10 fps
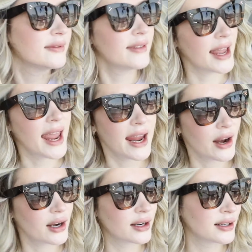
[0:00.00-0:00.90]
the
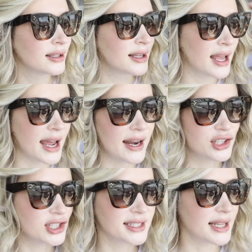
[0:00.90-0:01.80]
hair, and it
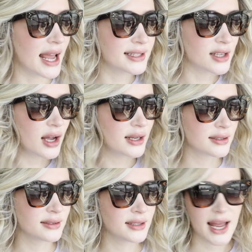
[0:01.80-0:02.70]
just slides on
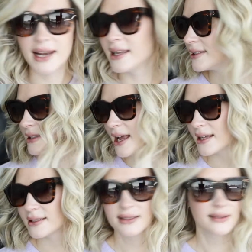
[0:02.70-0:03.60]
and it stays,